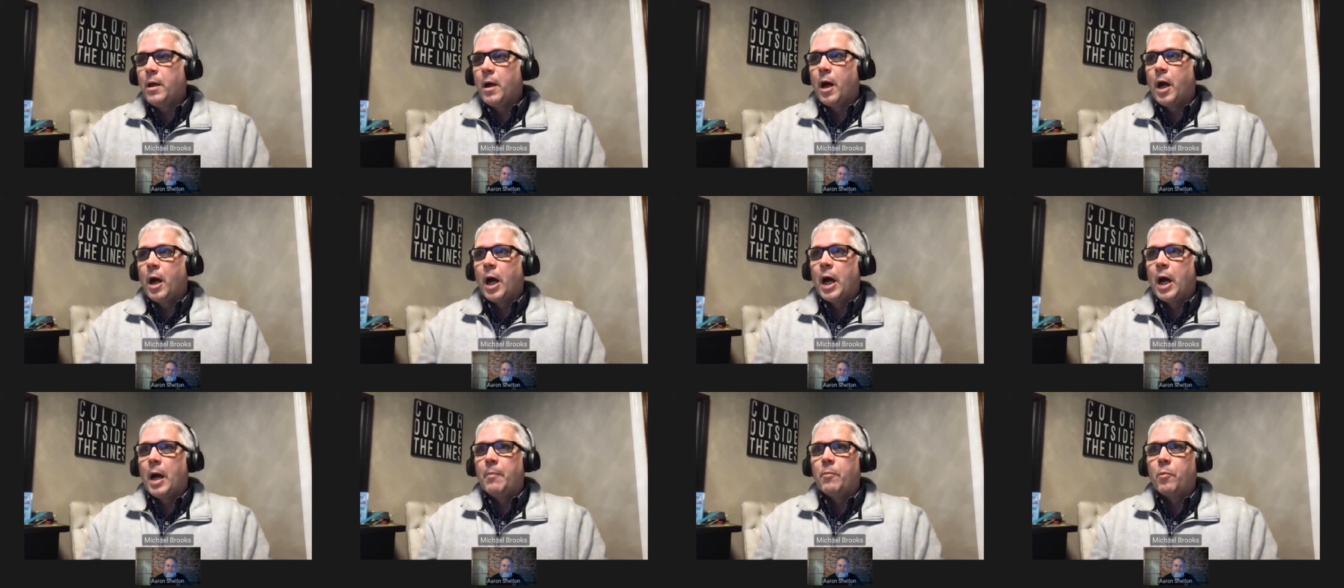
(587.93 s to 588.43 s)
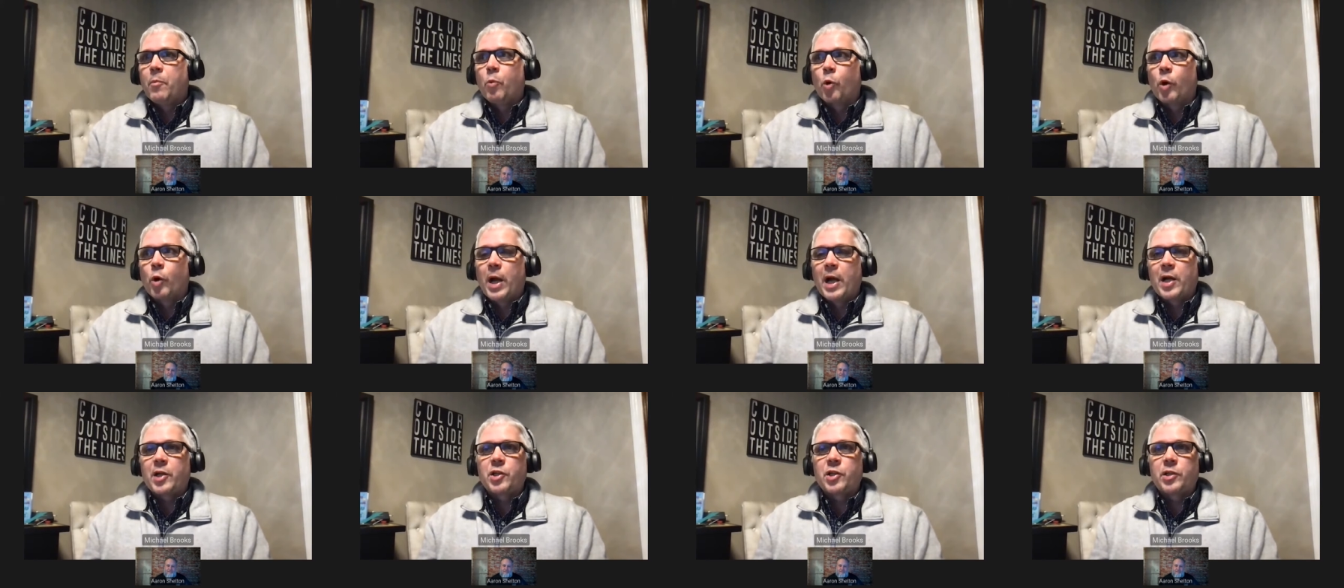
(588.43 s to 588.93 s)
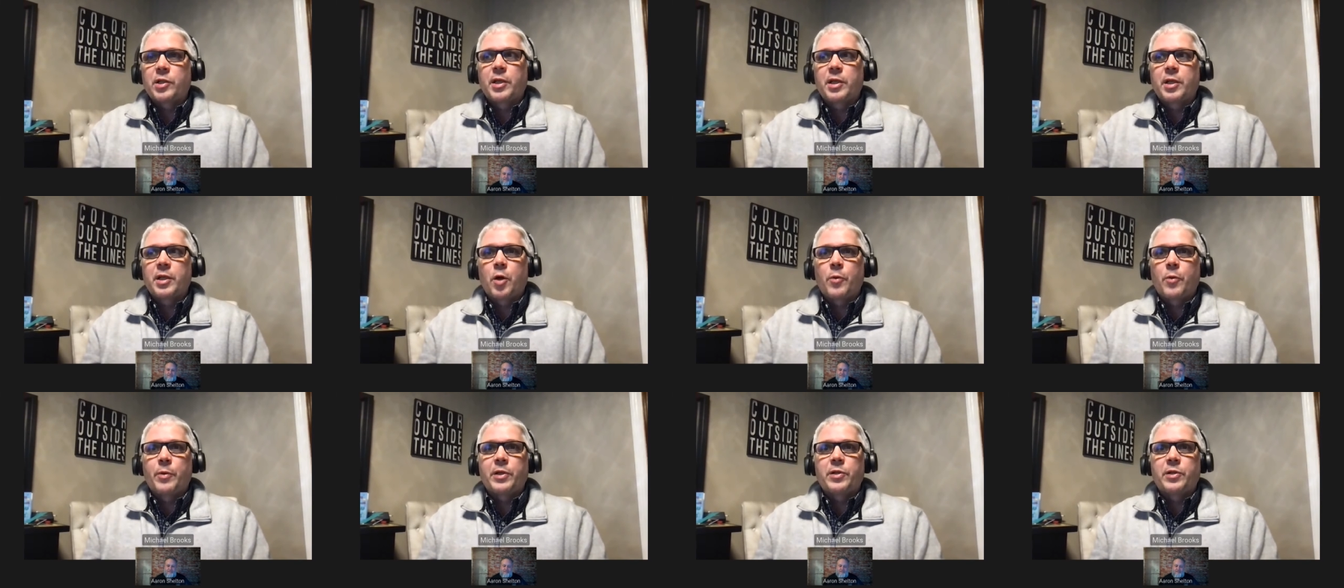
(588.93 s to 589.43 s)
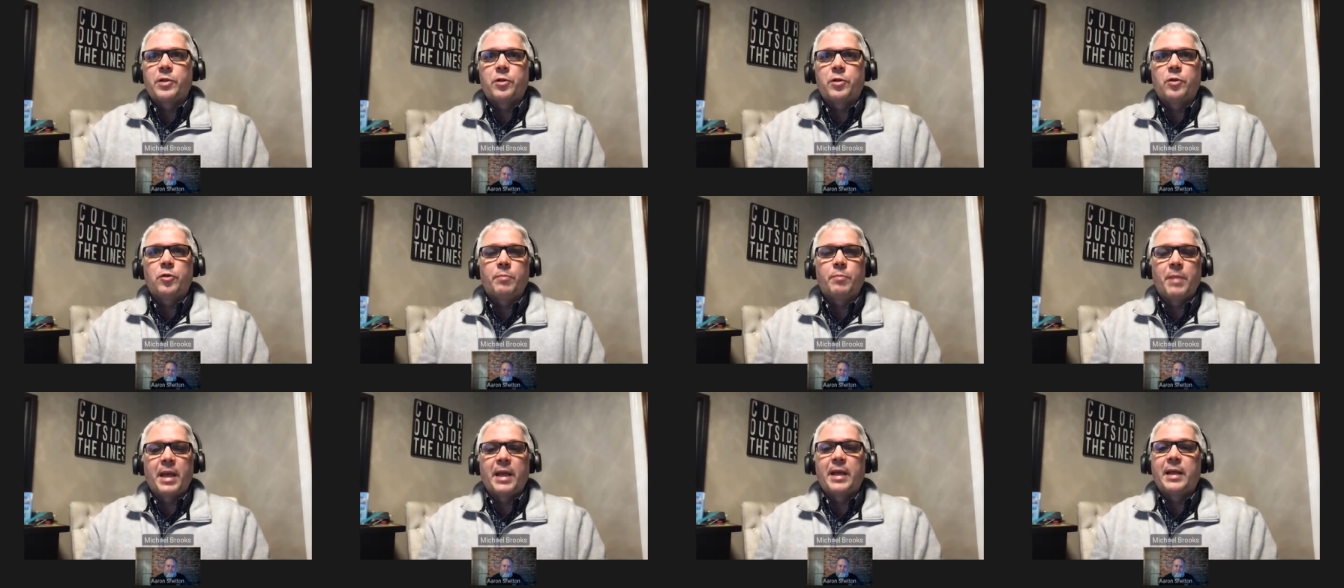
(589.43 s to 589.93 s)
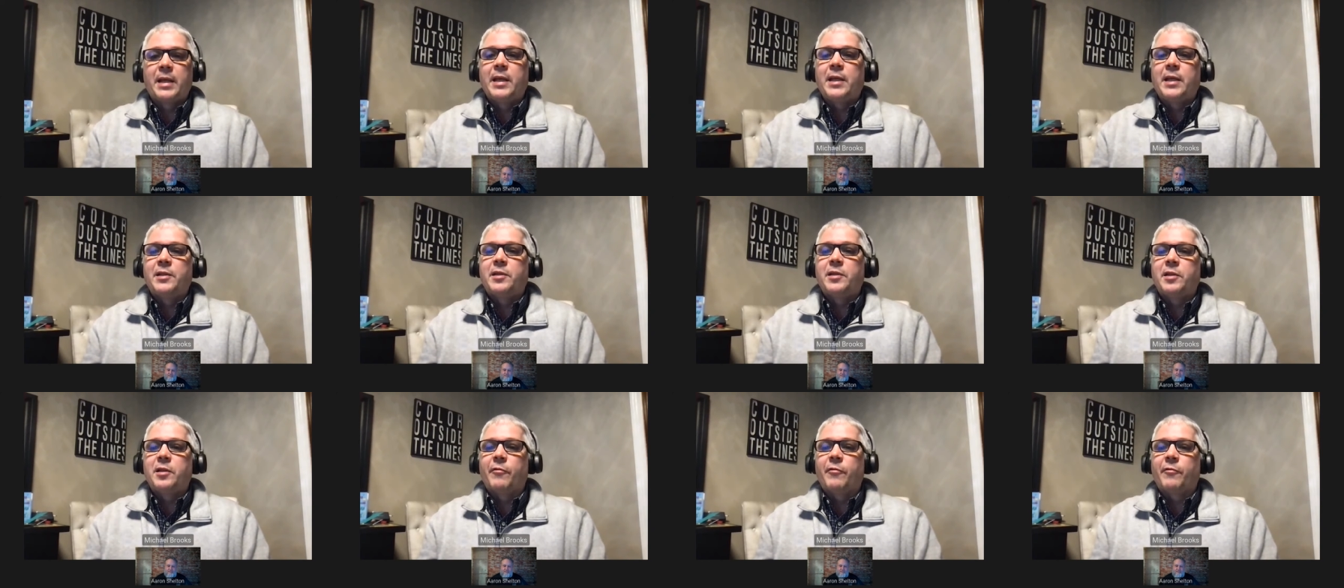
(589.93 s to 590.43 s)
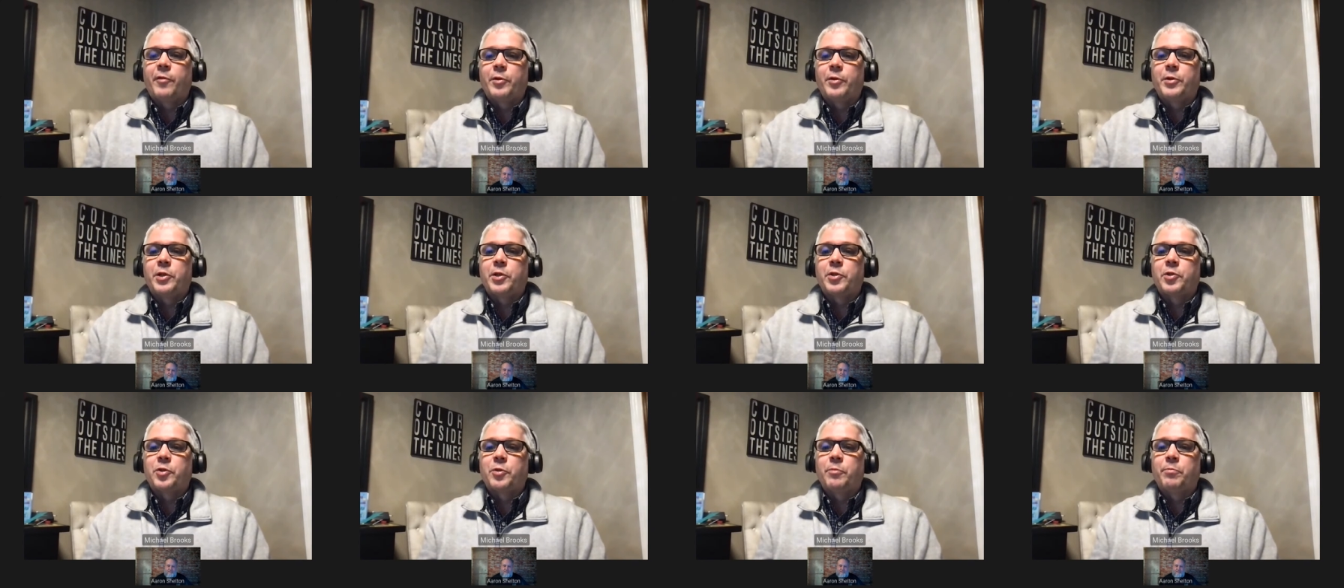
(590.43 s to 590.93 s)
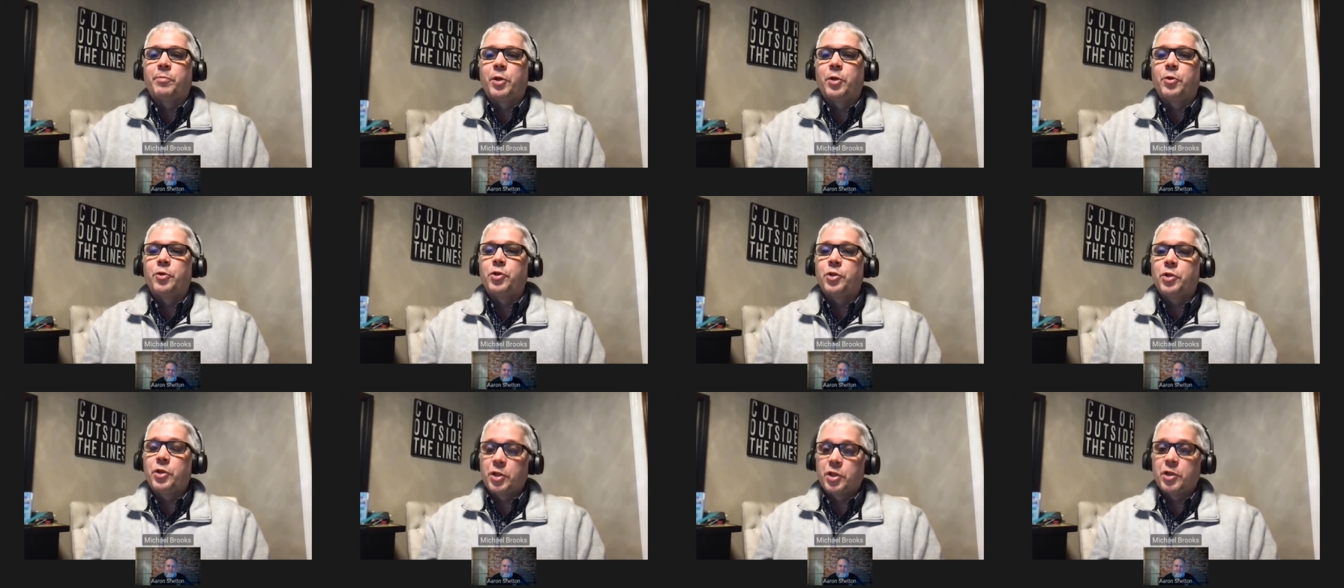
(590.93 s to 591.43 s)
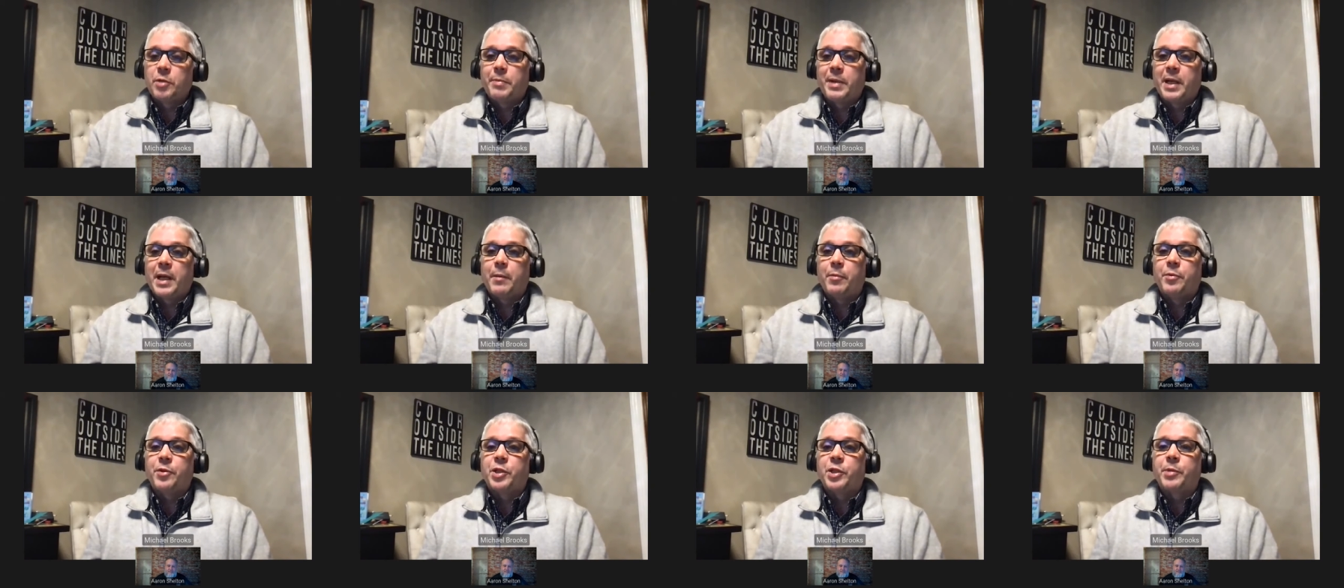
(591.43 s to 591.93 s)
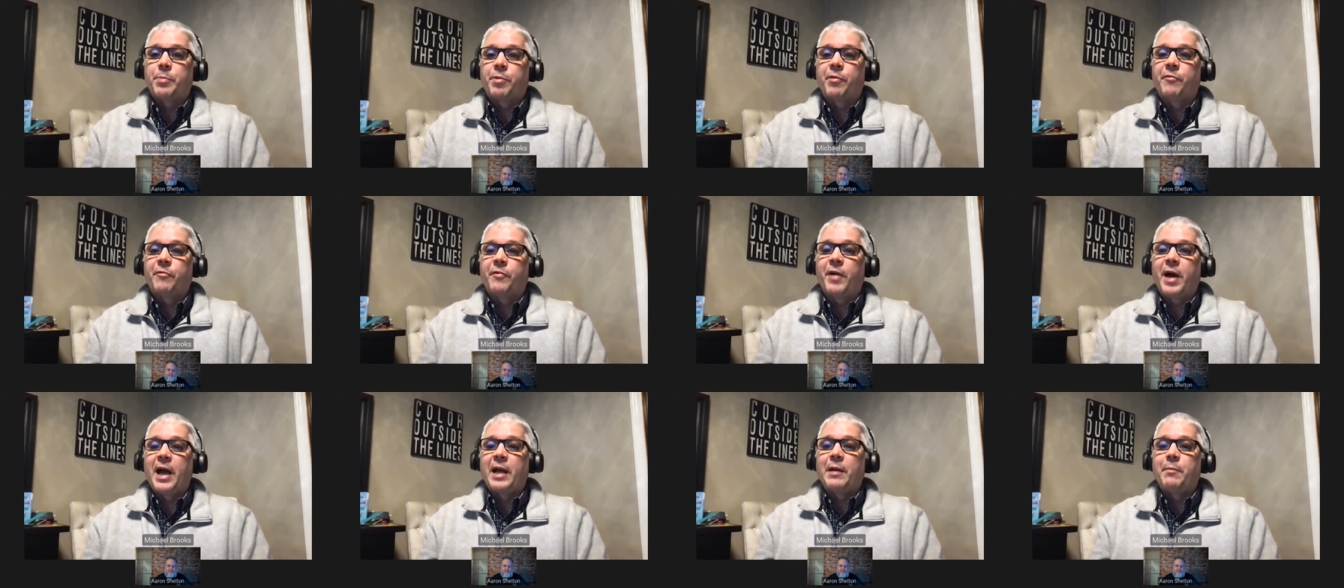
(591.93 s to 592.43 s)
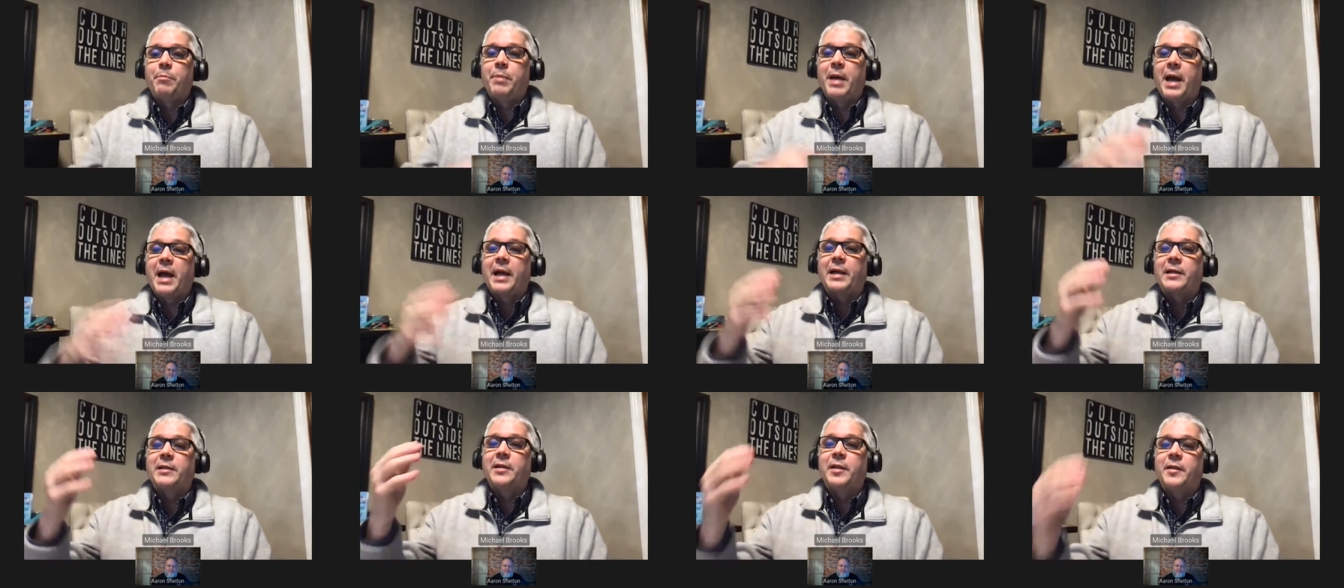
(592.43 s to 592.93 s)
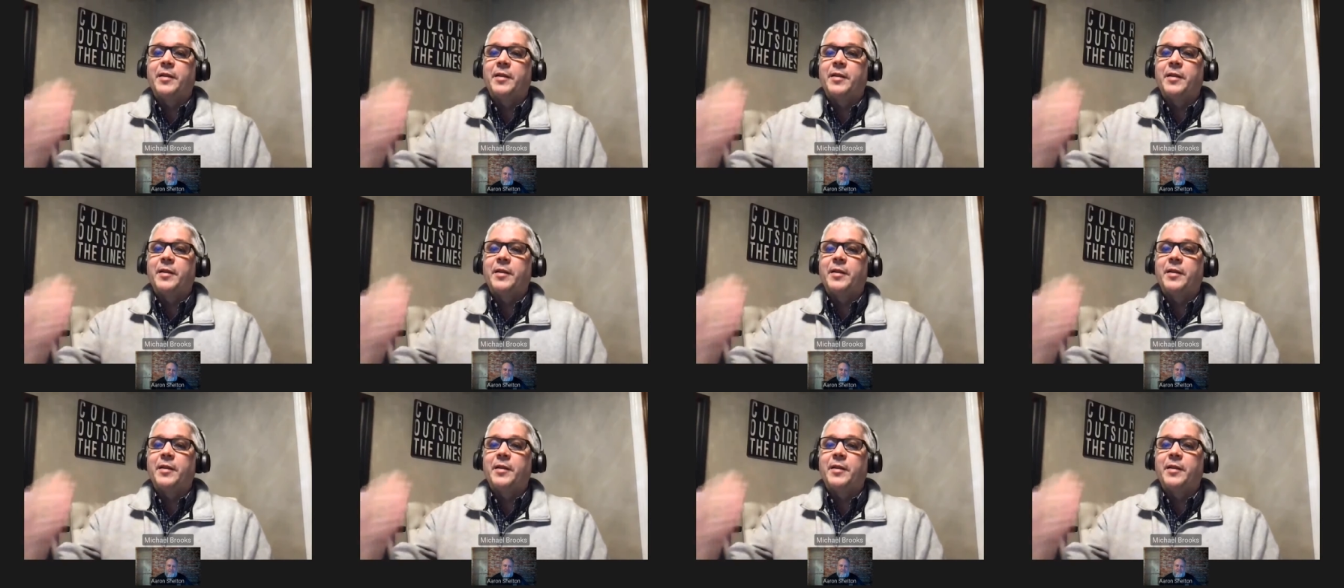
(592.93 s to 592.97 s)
Um, we're actually going to make it easier for distribution to be able to provide back to